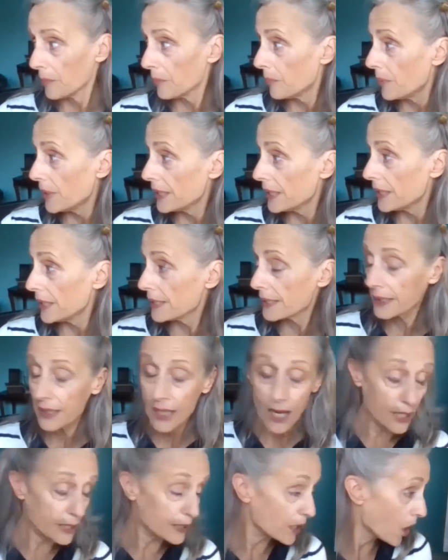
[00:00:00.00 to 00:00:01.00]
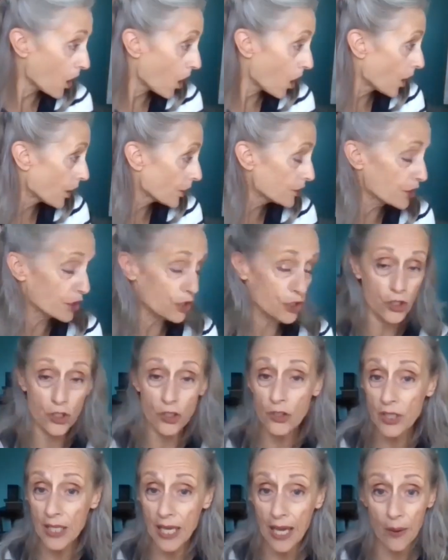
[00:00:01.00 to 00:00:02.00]
but it's kind of hard to
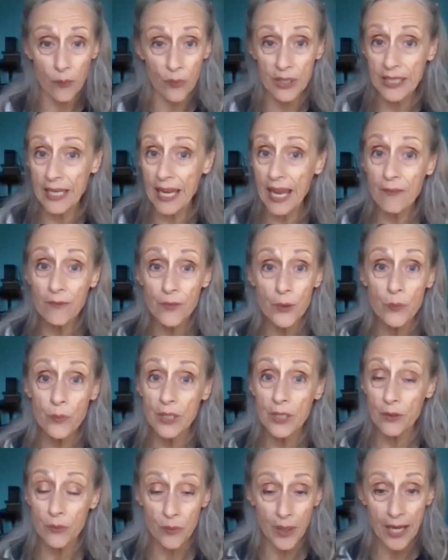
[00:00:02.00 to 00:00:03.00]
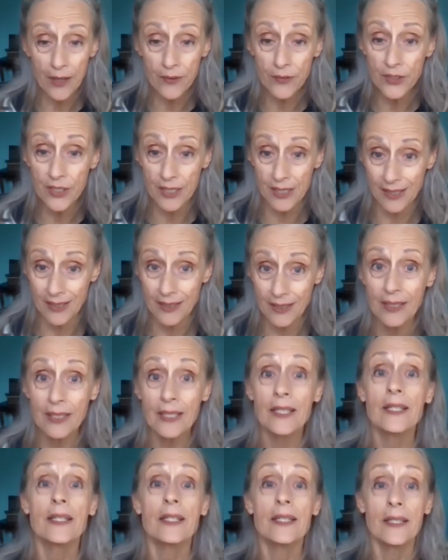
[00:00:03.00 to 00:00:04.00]
do that when everyone around us
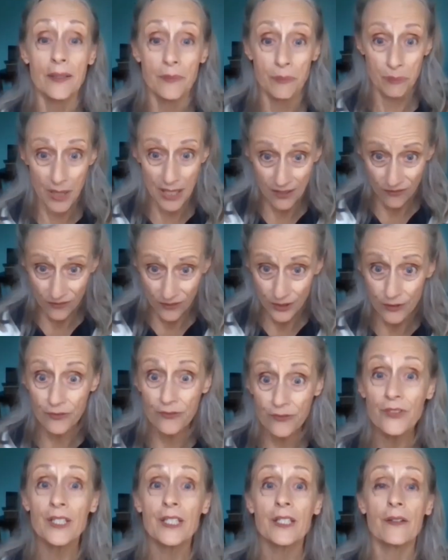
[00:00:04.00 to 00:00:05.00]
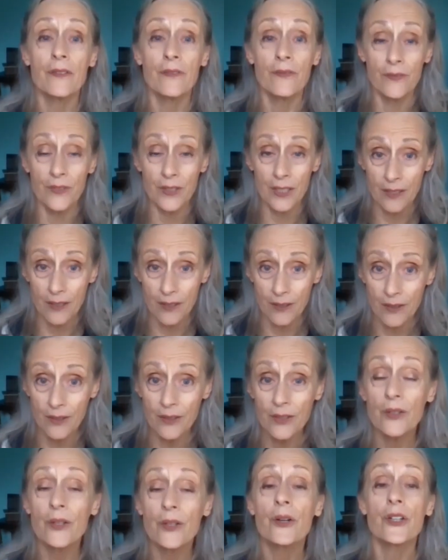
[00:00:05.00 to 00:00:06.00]
may feel
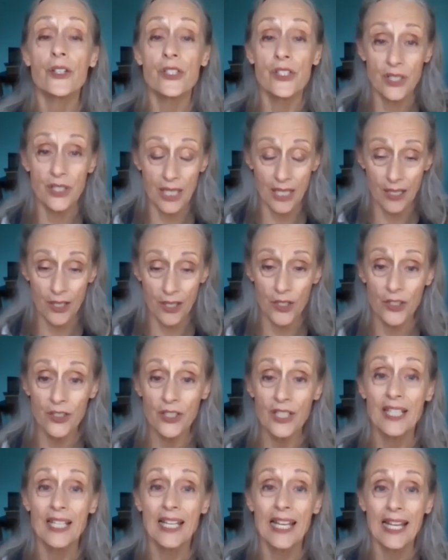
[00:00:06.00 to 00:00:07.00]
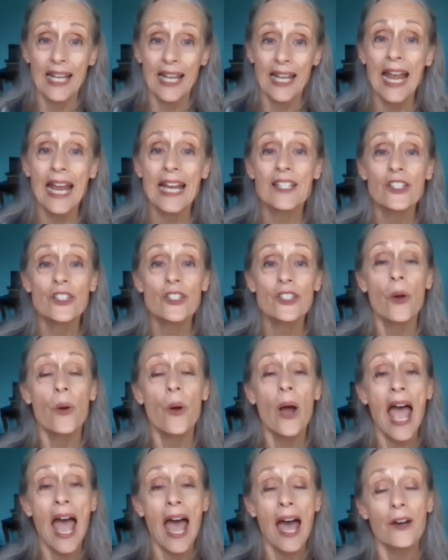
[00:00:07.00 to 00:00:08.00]
fear or scared. And so
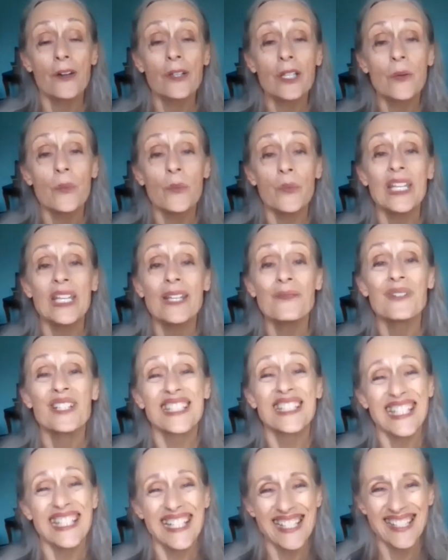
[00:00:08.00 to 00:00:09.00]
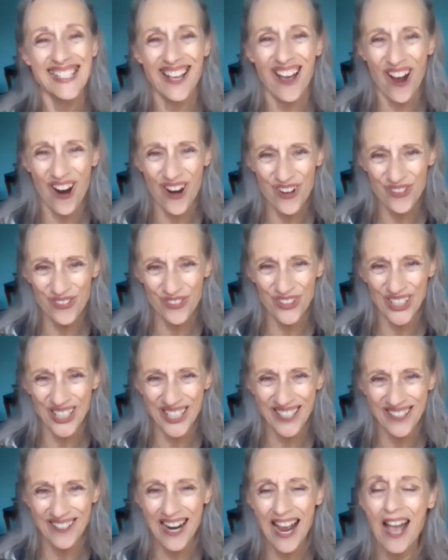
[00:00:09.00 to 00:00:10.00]
how can we release our
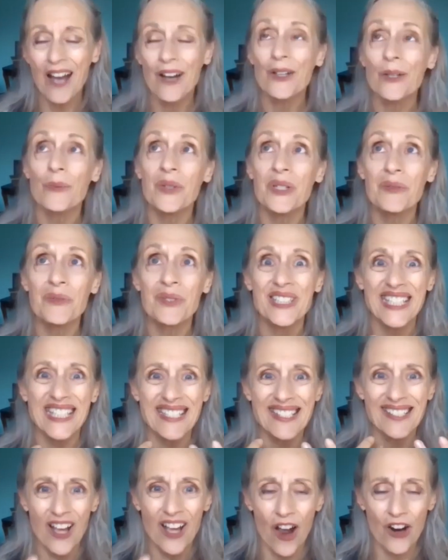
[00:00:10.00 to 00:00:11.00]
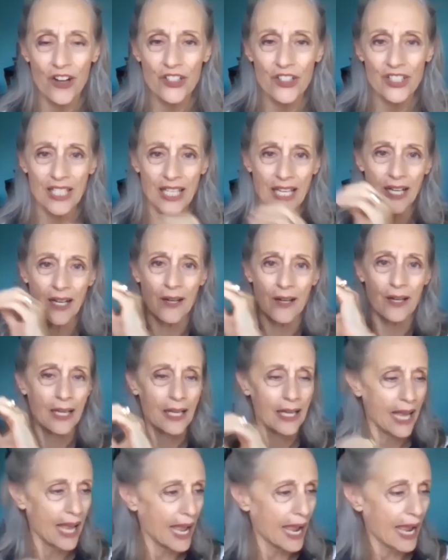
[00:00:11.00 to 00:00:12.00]
fear? How can we release our scare
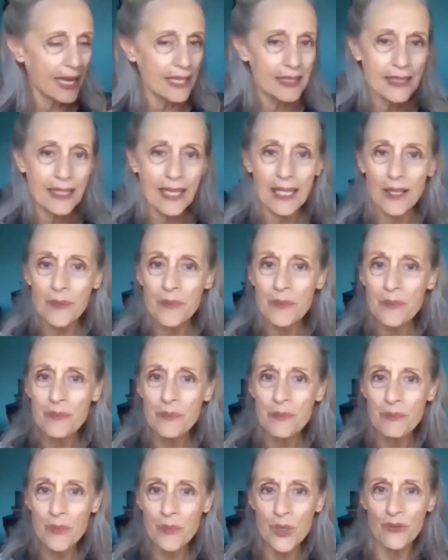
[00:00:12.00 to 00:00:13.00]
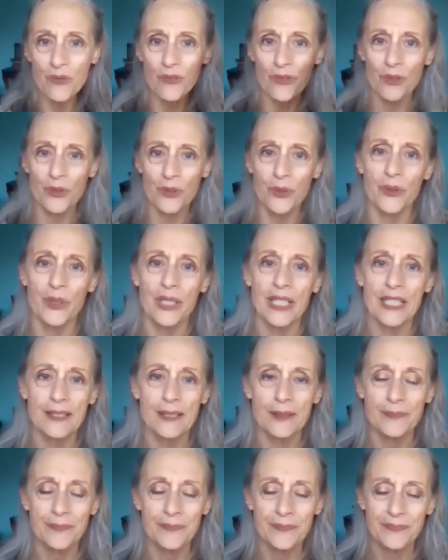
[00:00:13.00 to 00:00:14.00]
and let it move through us?